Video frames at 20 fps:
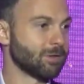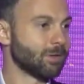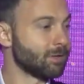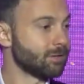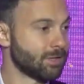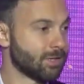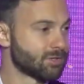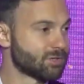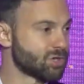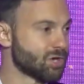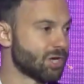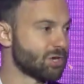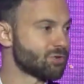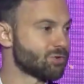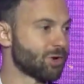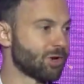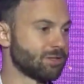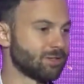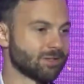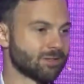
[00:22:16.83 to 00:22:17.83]
The exchange
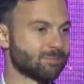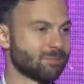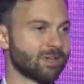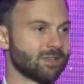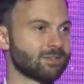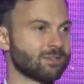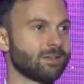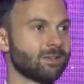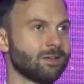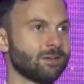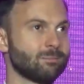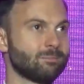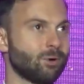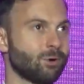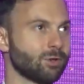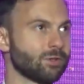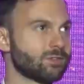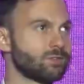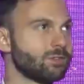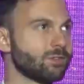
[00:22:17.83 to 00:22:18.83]
rate is basically a
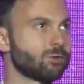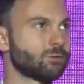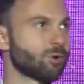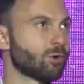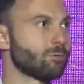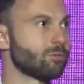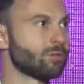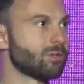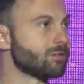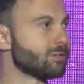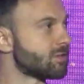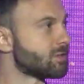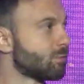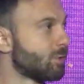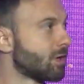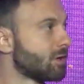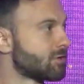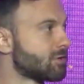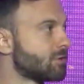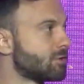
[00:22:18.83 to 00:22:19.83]
policy determinant as
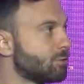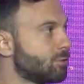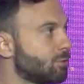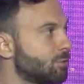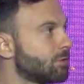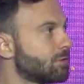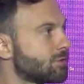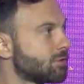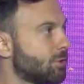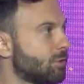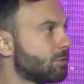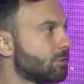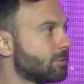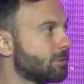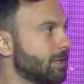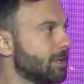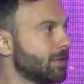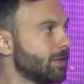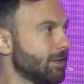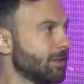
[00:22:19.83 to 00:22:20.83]
well as a tool, so
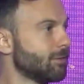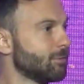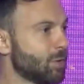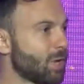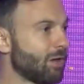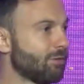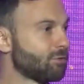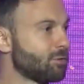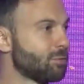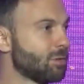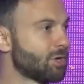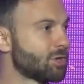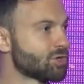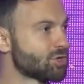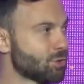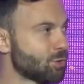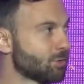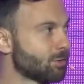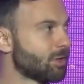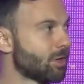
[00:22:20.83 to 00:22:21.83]
we have to make
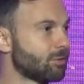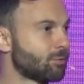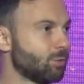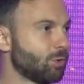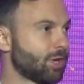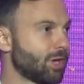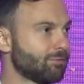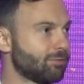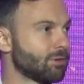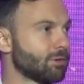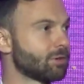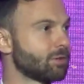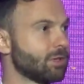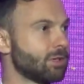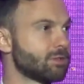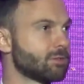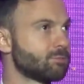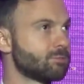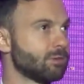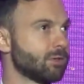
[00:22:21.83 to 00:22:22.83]
sure that whatever
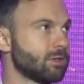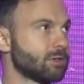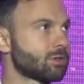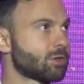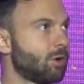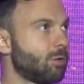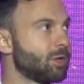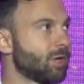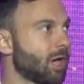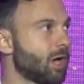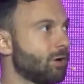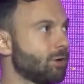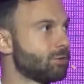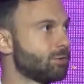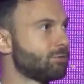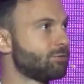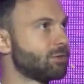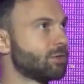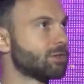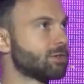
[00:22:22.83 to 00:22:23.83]
is coming out
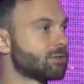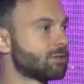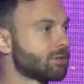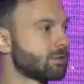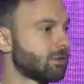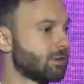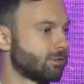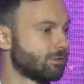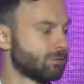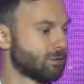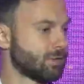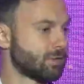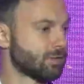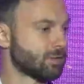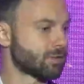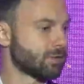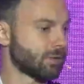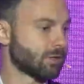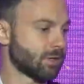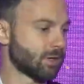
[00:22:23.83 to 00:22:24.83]
of this
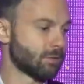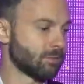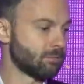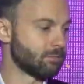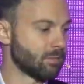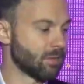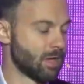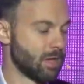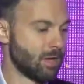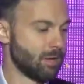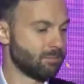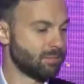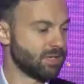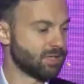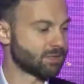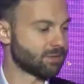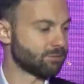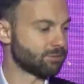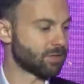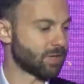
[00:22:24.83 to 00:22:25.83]

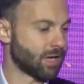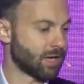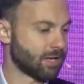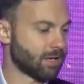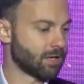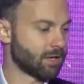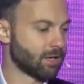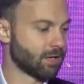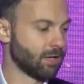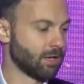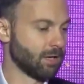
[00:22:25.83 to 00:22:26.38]
piece of tech